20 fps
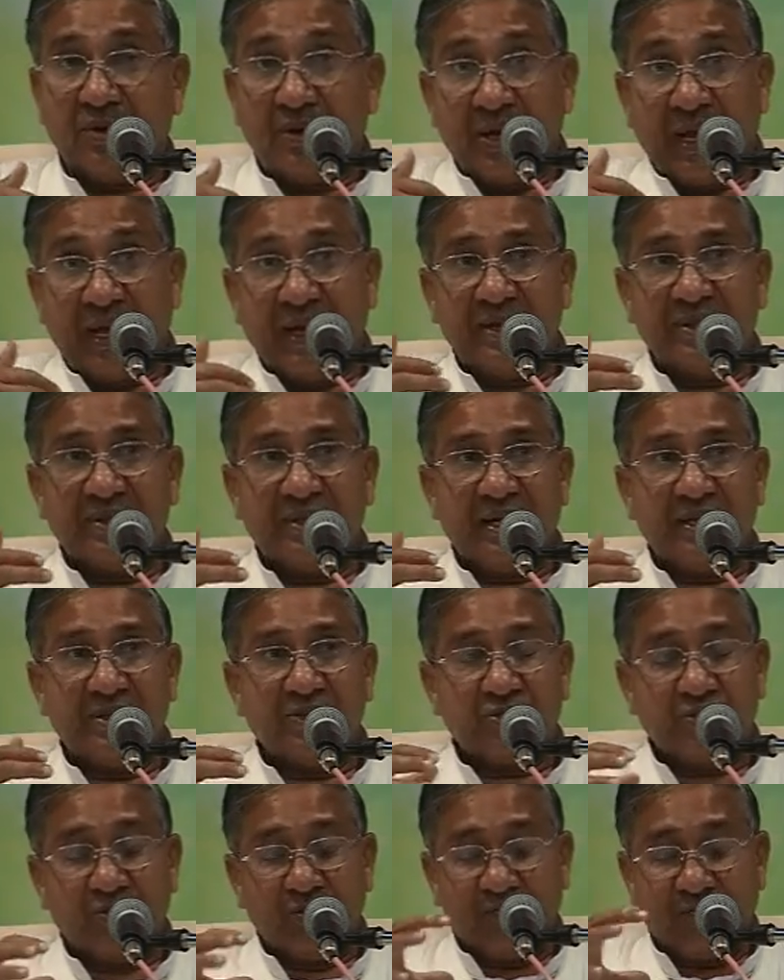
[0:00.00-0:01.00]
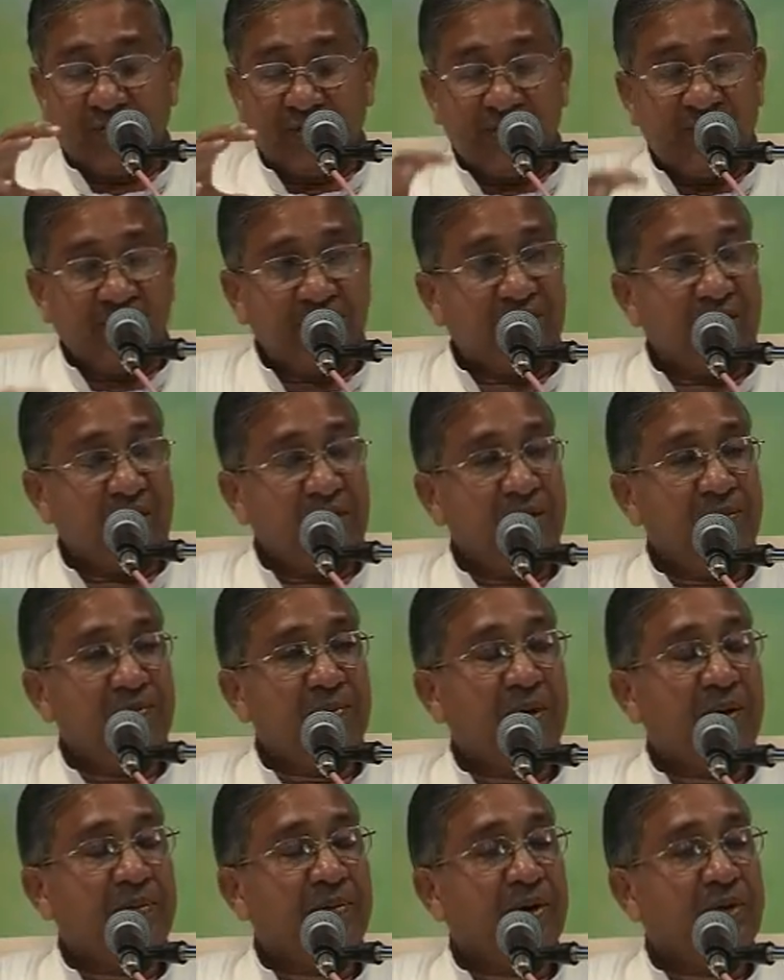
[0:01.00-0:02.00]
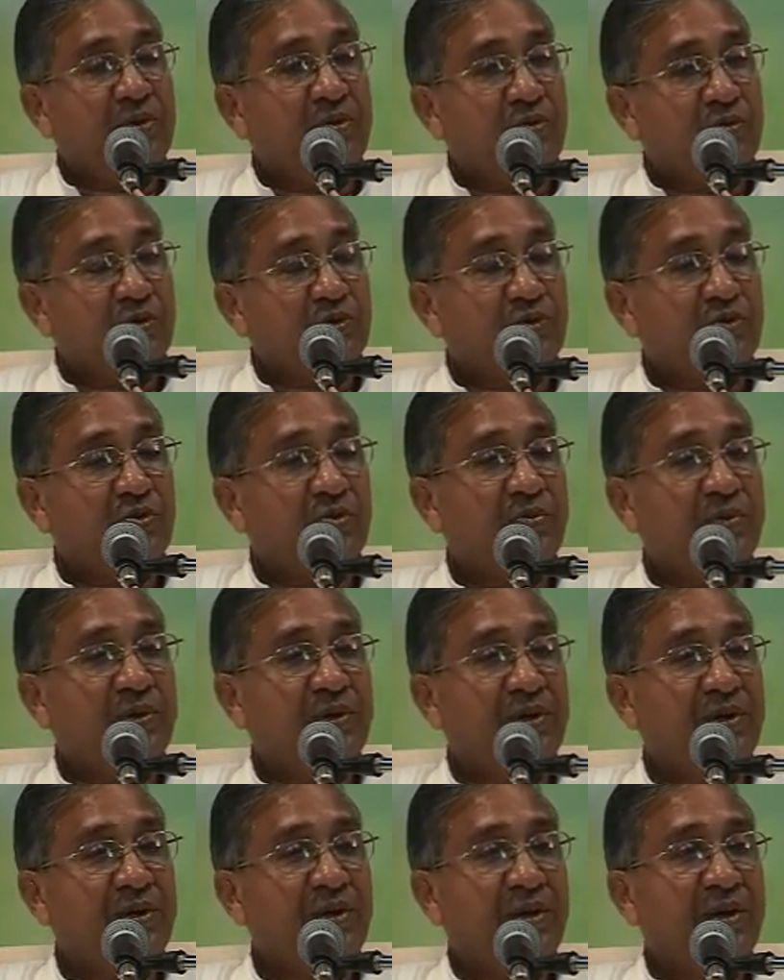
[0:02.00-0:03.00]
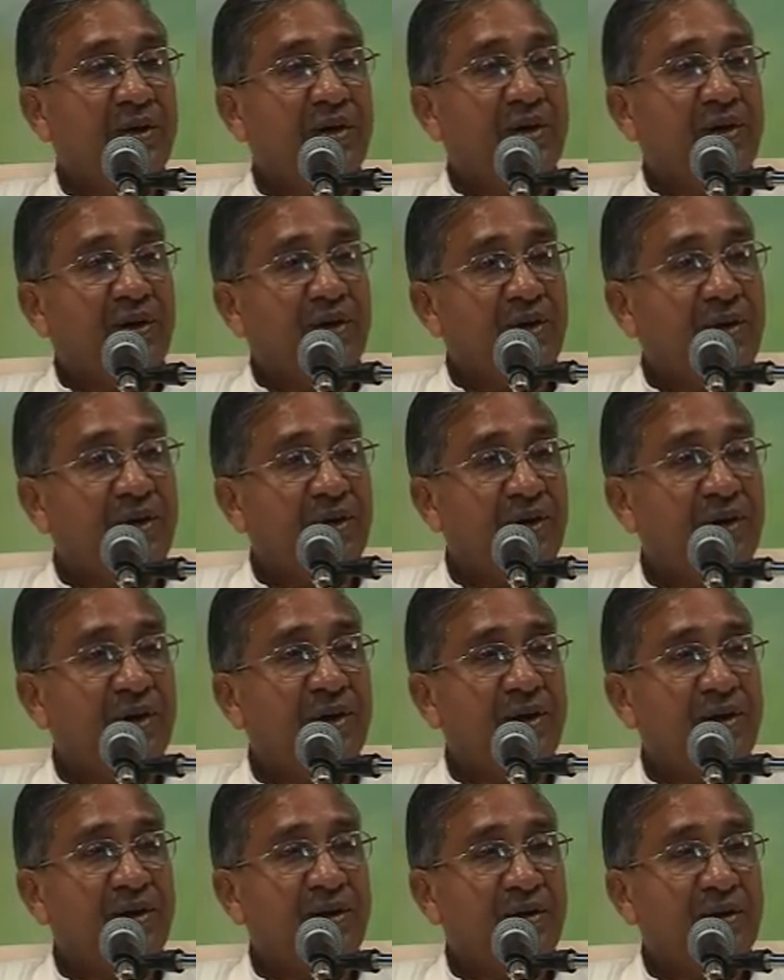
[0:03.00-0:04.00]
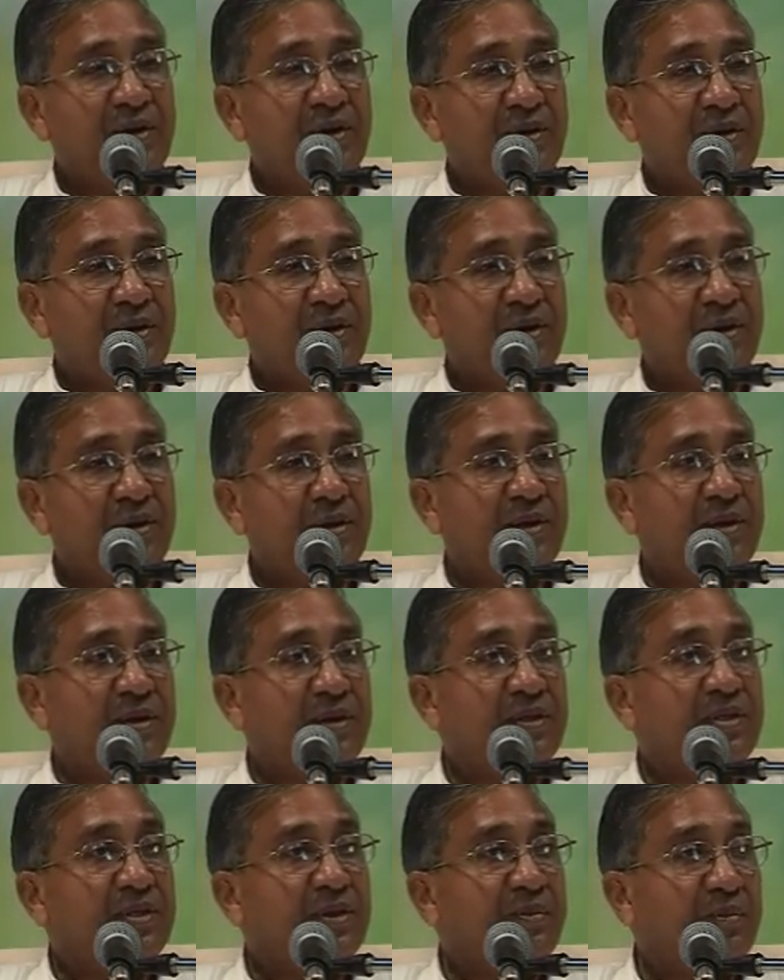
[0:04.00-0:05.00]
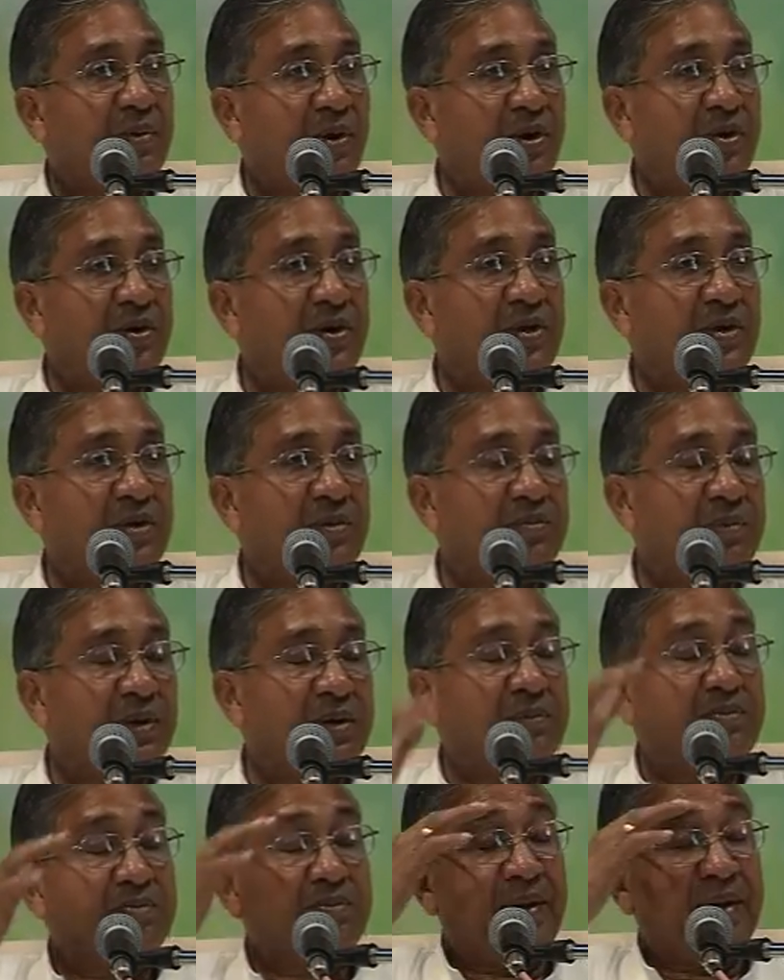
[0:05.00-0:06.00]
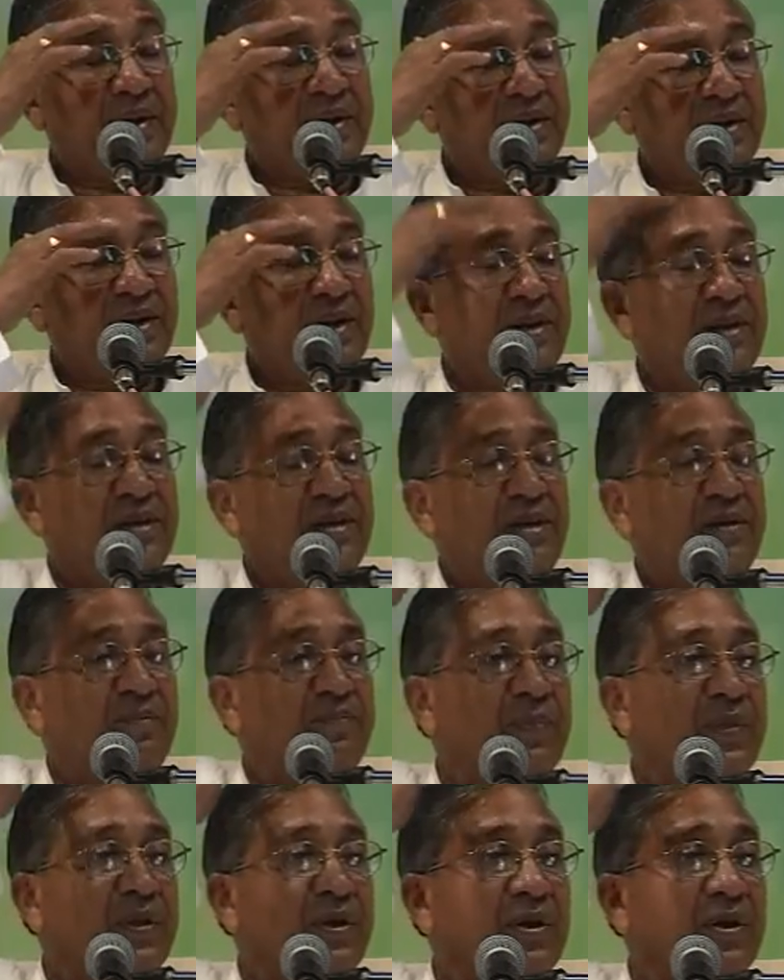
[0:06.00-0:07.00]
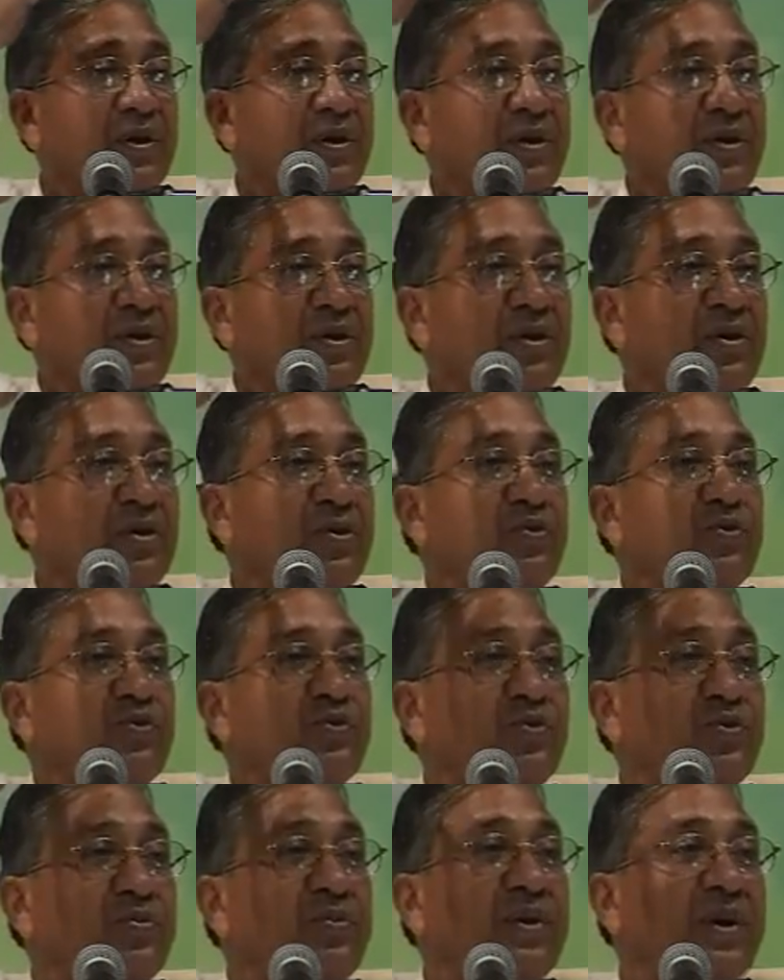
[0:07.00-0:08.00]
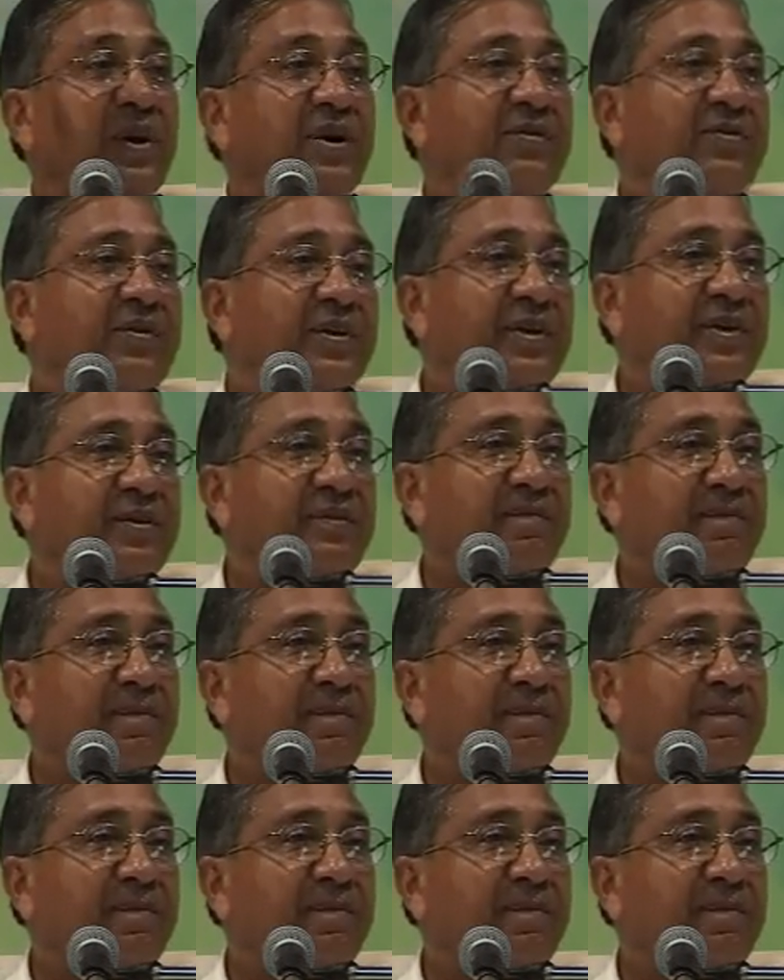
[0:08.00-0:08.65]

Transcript: like that. So physically Baba used to be here in the body, but mentally he used to be away.